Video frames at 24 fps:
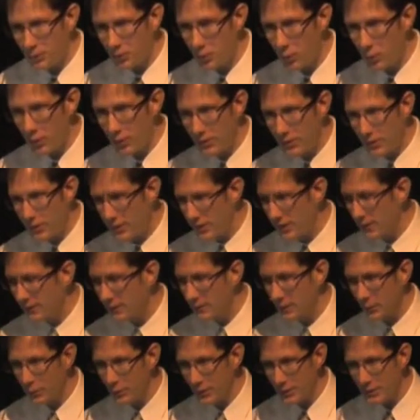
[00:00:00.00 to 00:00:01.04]
So one of the
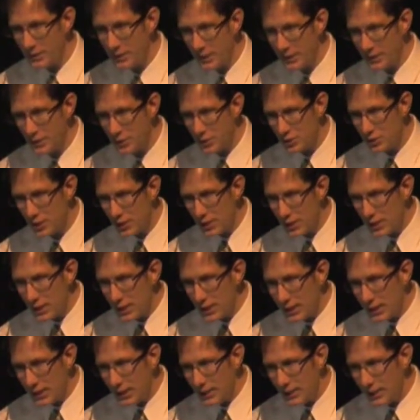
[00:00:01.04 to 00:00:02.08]
things that we teach
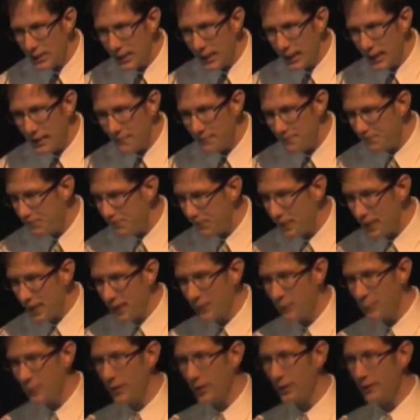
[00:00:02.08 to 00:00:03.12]
in
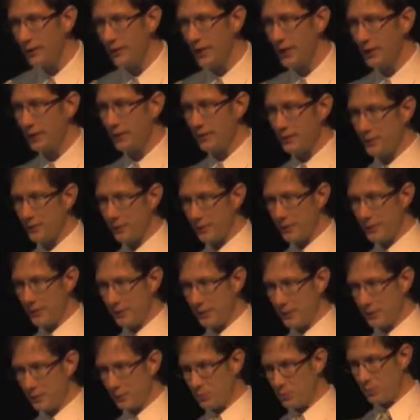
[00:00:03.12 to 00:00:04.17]
8th grade science, the
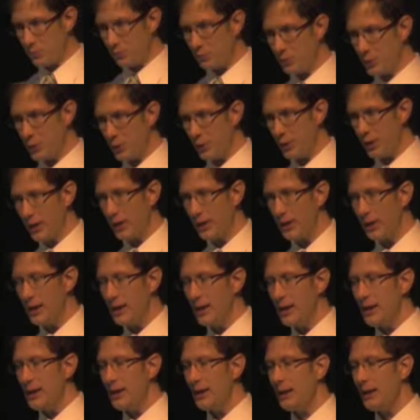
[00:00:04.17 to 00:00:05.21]
physics unit,
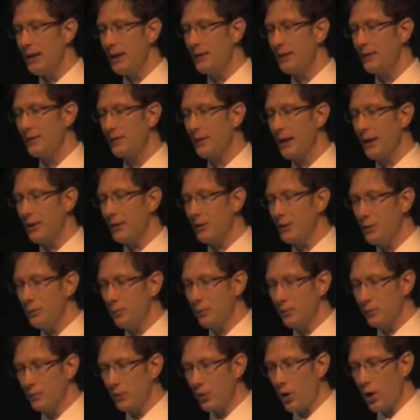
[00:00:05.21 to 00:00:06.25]
is
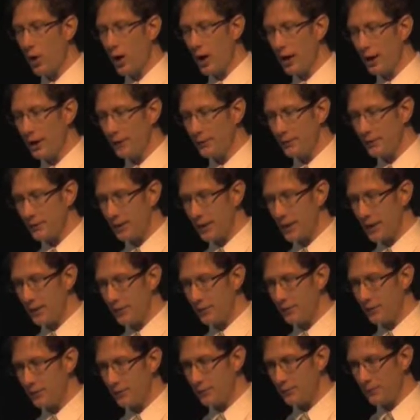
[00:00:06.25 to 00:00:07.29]
Newton's laws,
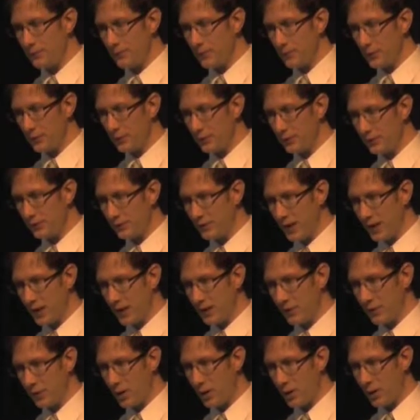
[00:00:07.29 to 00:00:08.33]
and first and
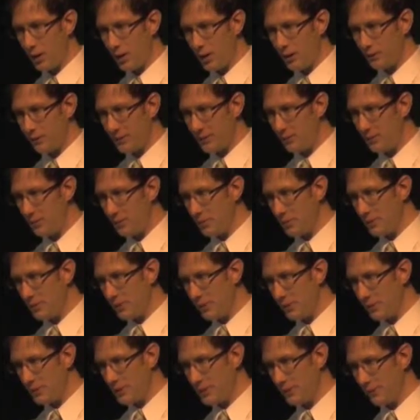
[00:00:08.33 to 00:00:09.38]
second law seem to be
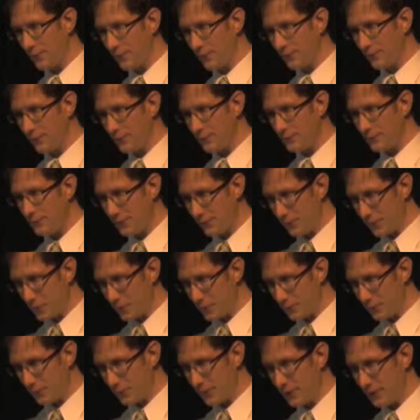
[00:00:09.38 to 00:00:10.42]
very
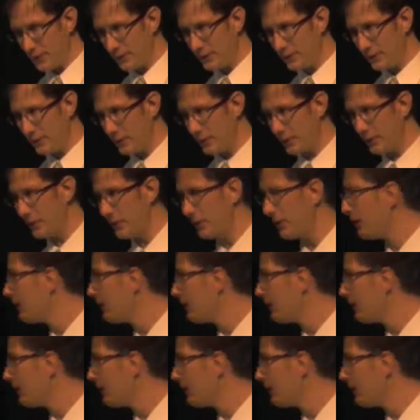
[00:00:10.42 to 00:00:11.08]
difficult for kids to